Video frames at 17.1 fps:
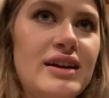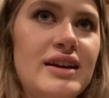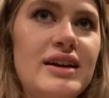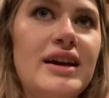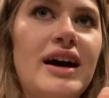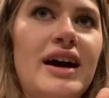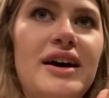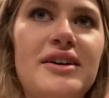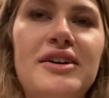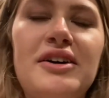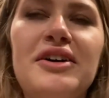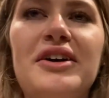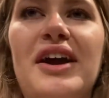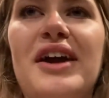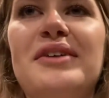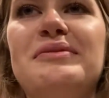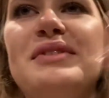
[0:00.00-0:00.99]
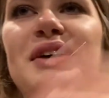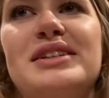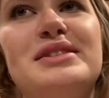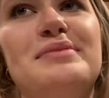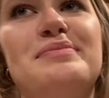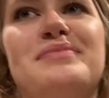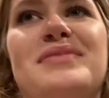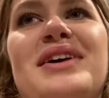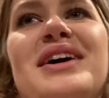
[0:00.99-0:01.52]
Yeah, okay, that's a
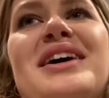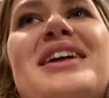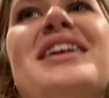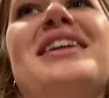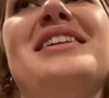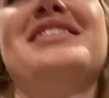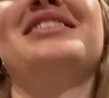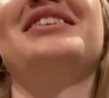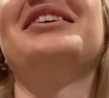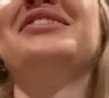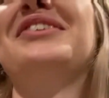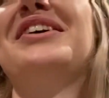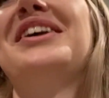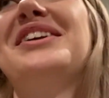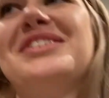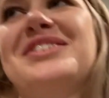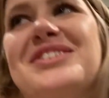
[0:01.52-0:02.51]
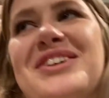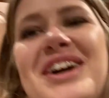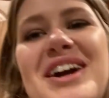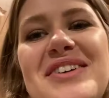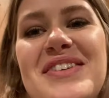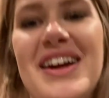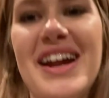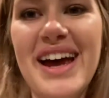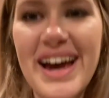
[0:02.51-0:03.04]
good way to describe
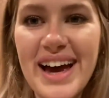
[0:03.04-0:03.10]
it.